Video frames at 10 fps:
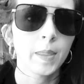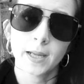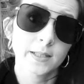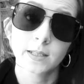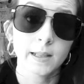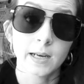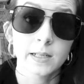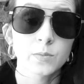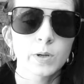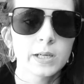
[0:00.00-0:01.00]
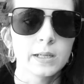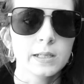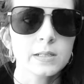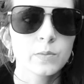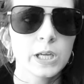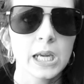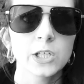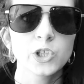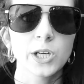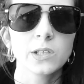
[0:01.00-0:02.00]
that is what it is. We
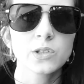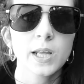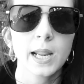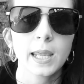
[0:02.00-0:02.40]
can't change that.